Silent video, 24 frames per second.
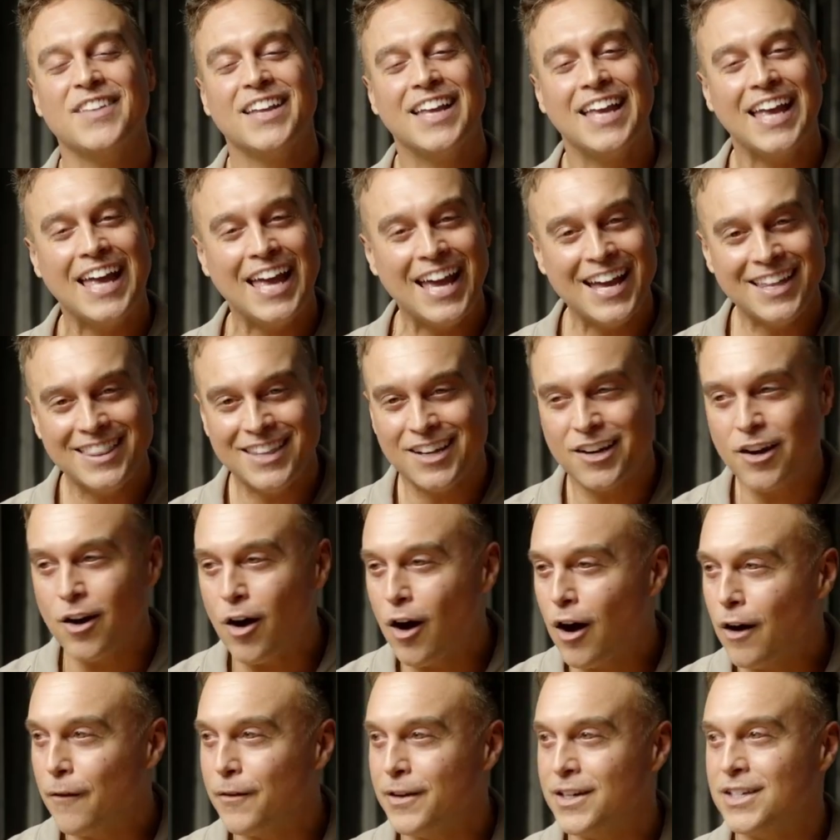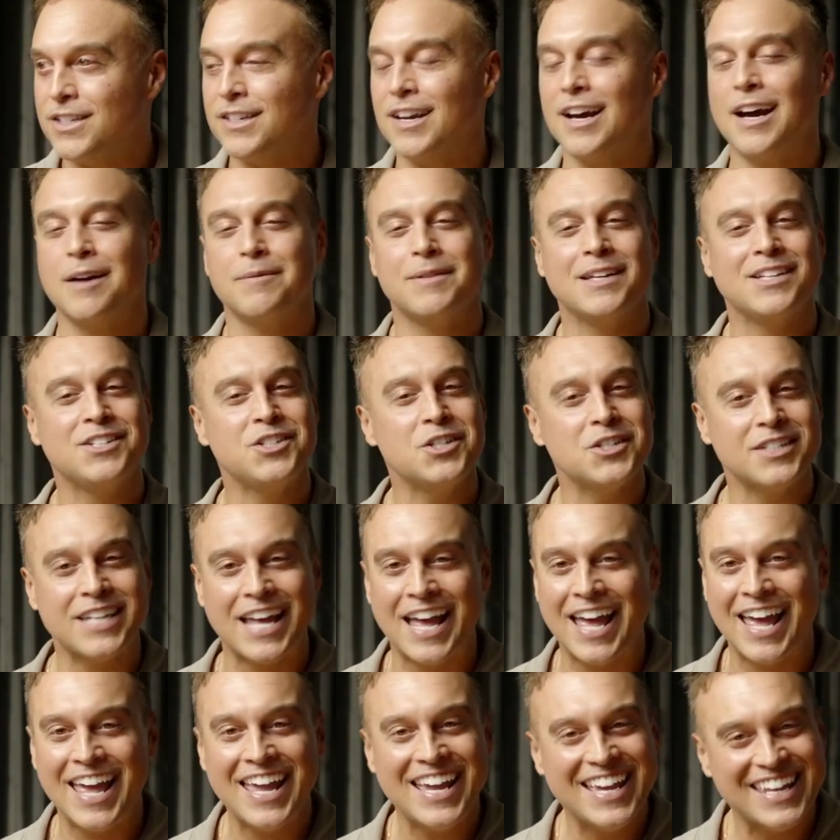at the coffee shop that's just
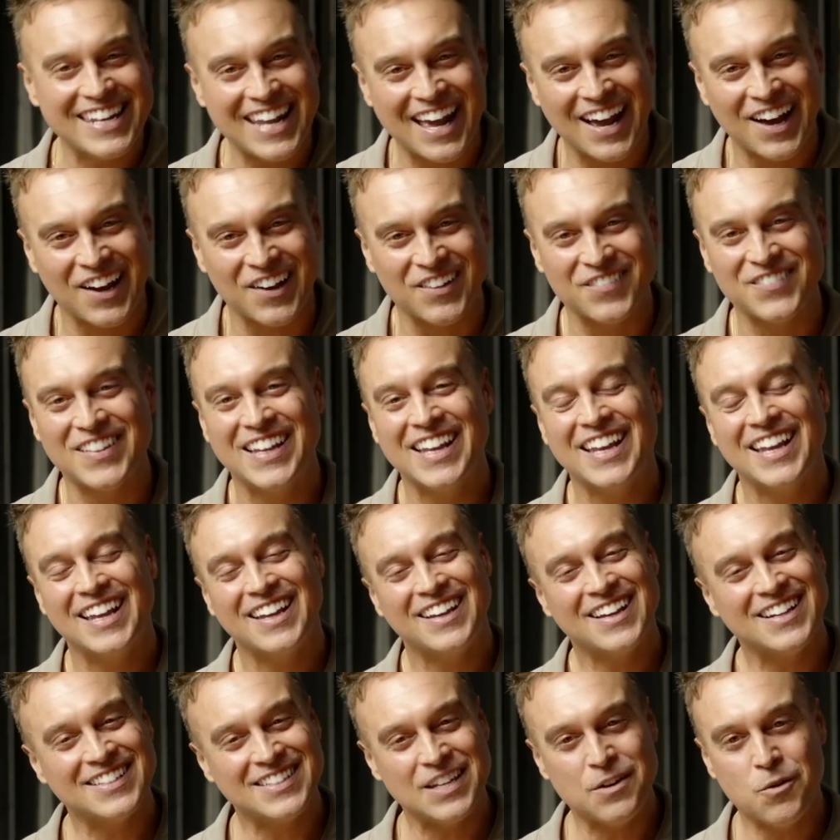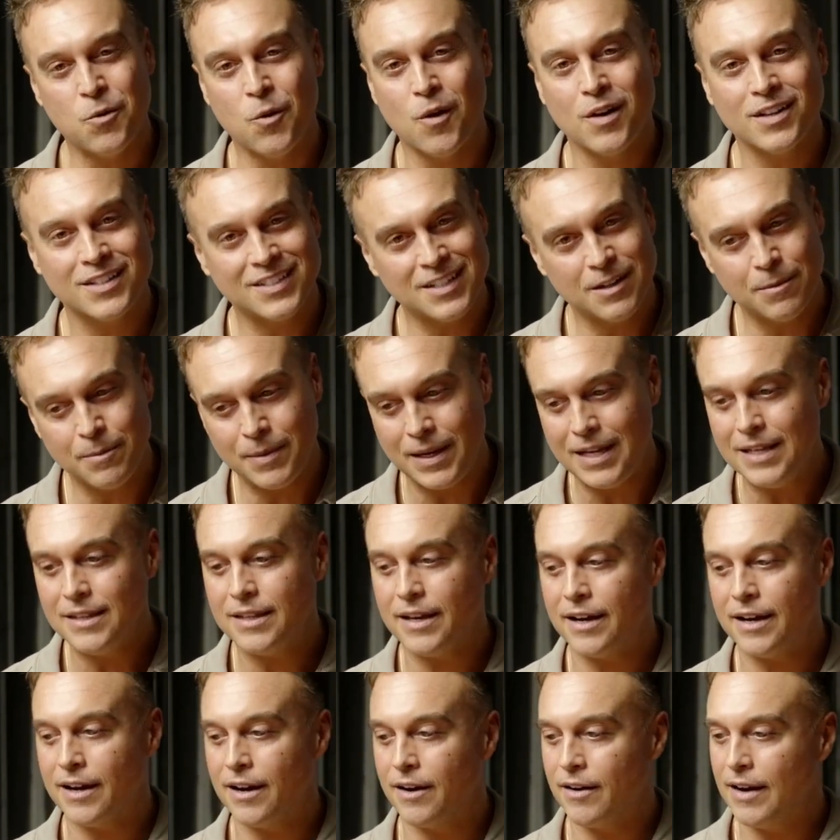hanging out because he wants to be
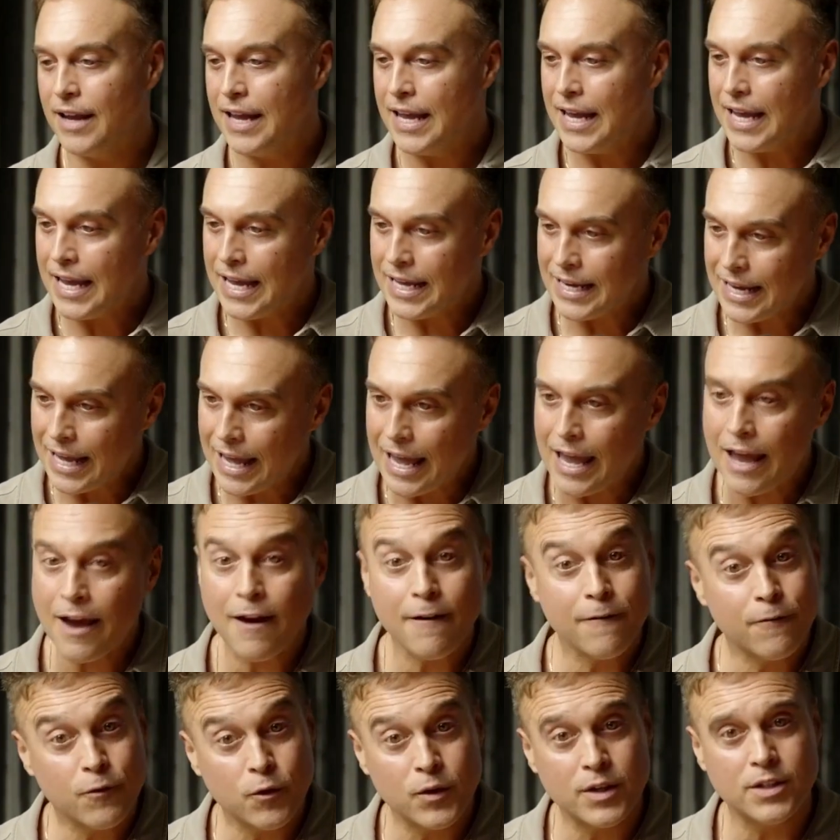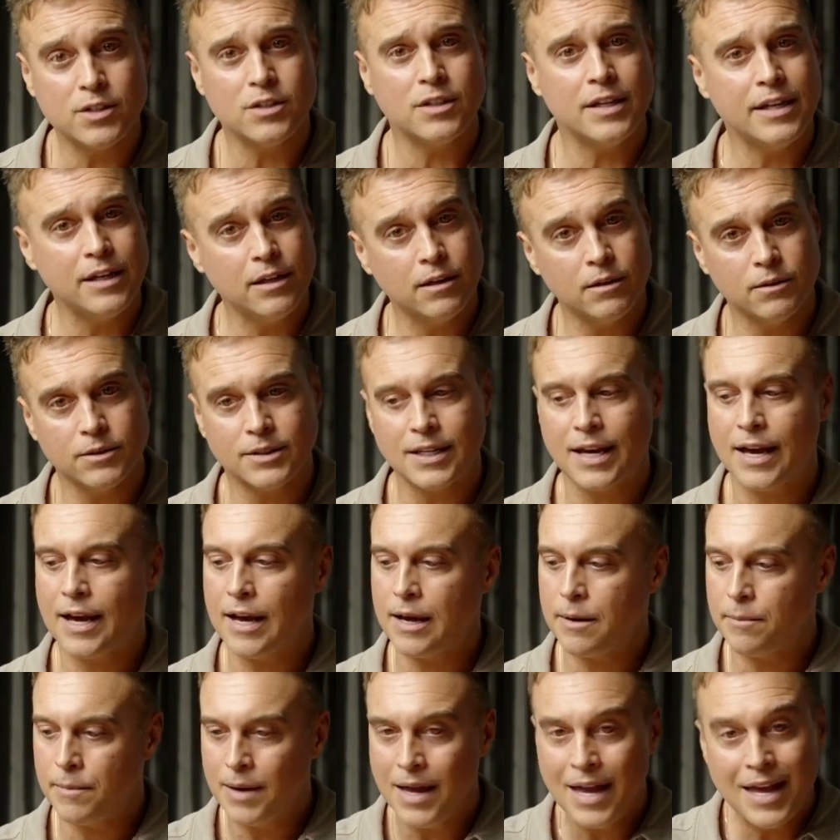there. And every single
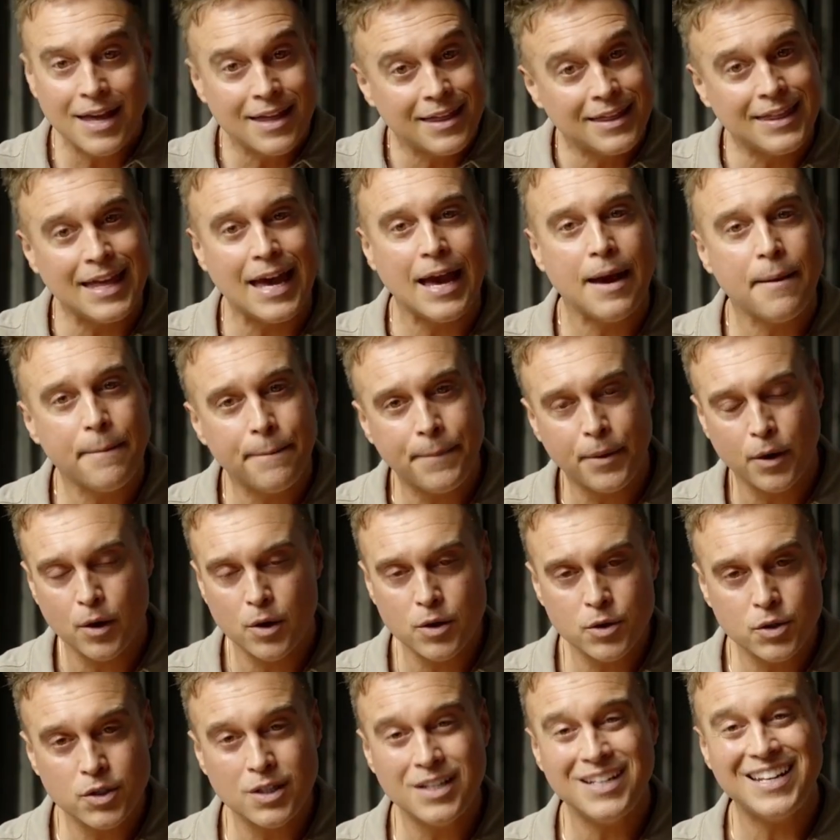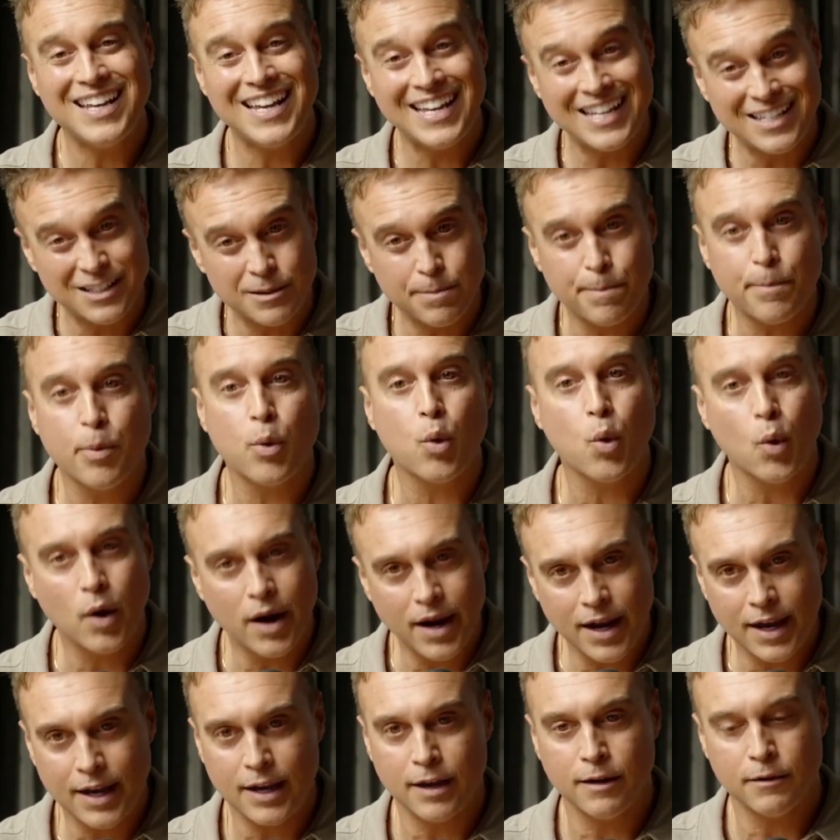time, that person is
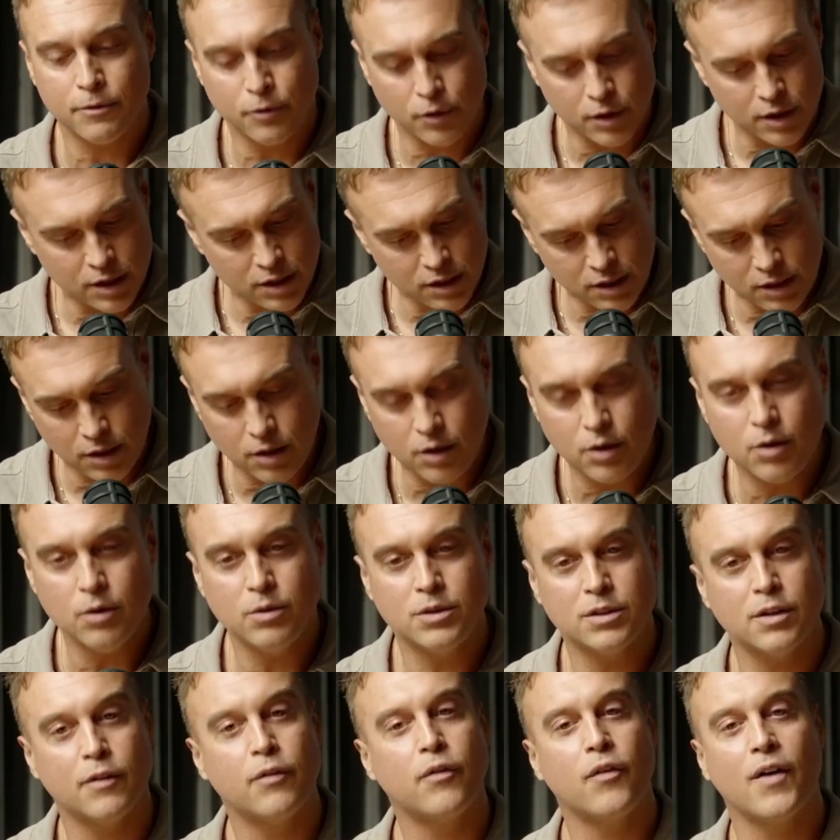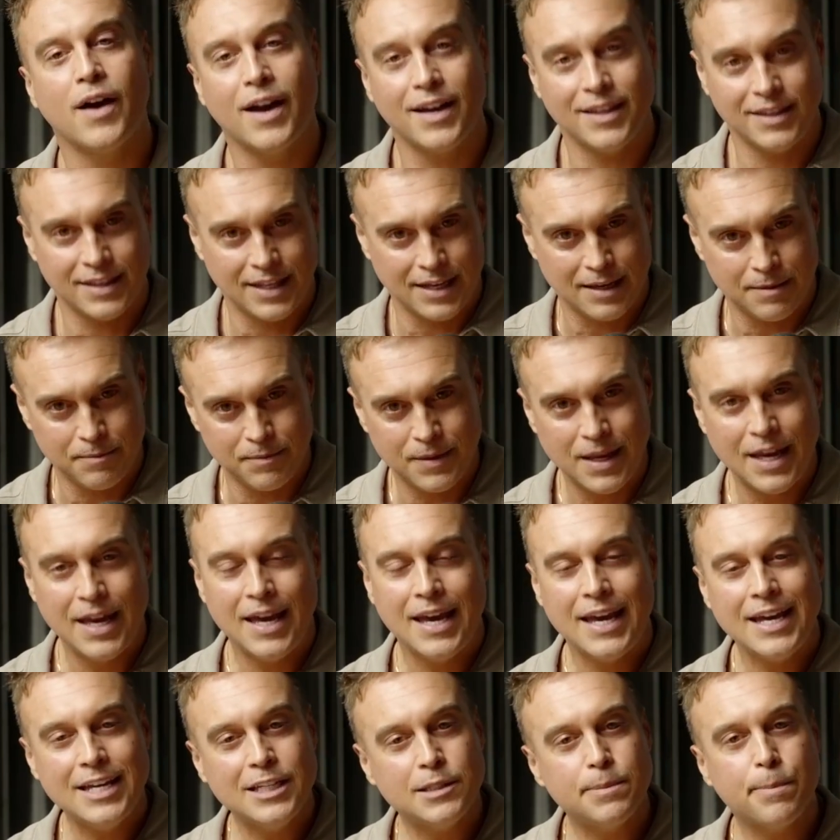praying for you to find them.
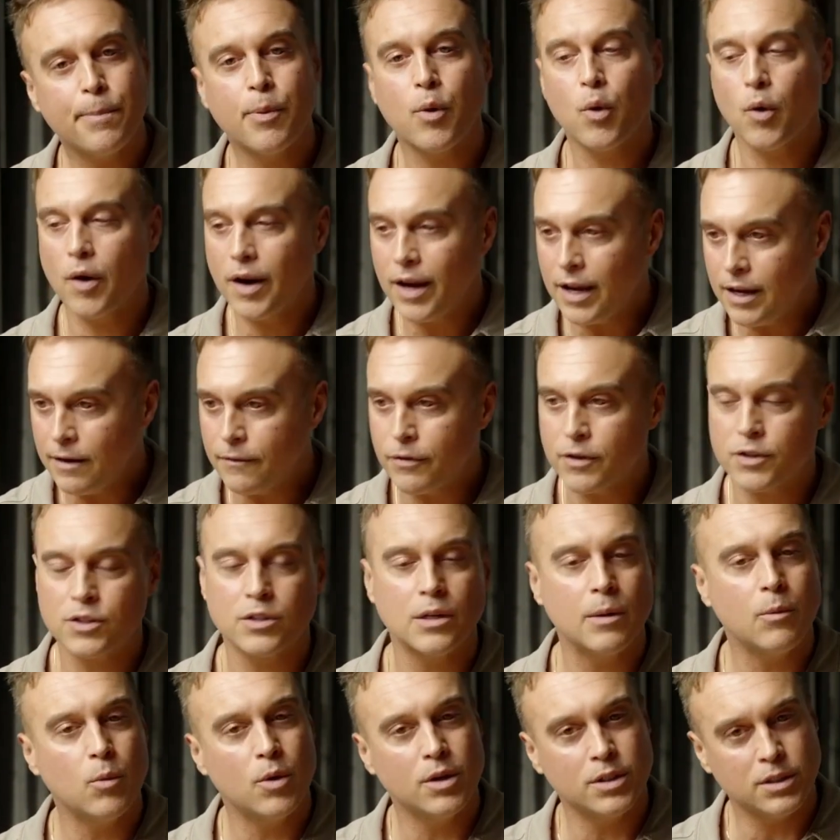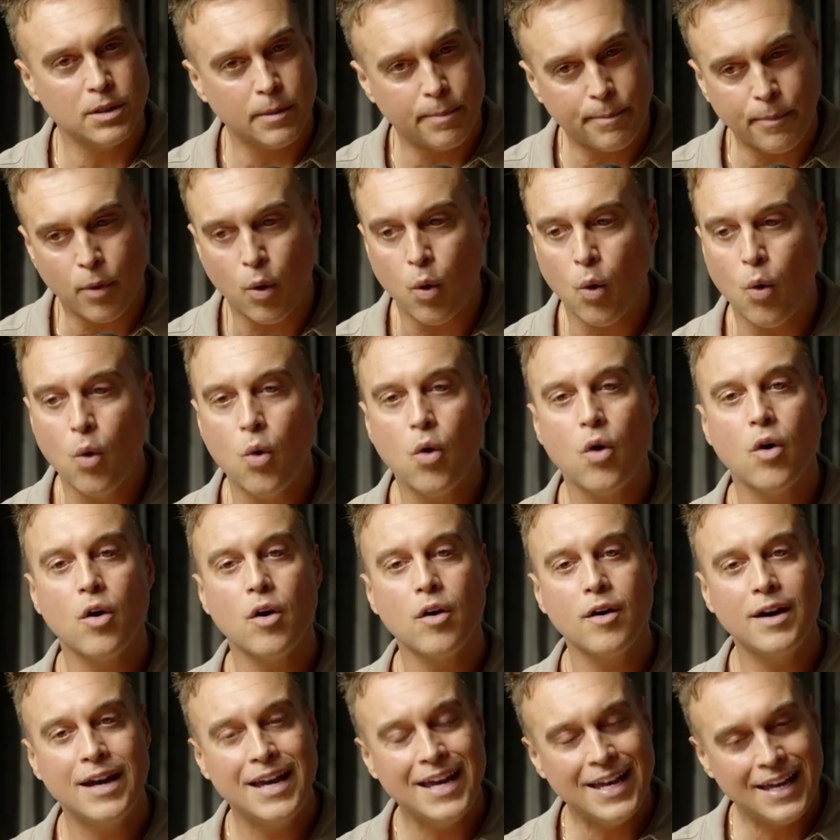He's praying for someone to pour
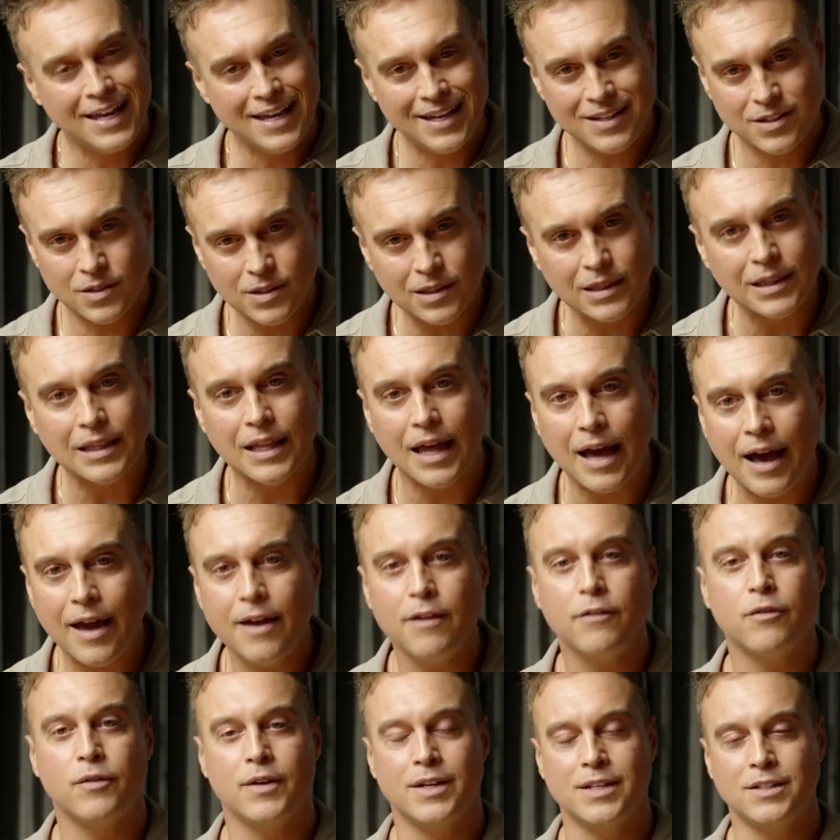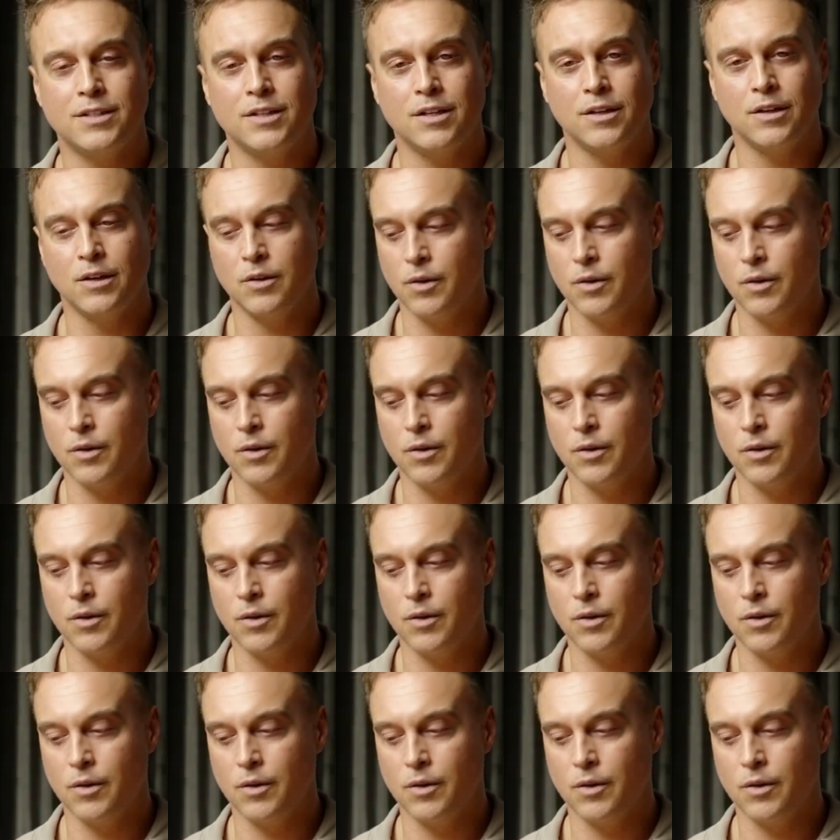his life into,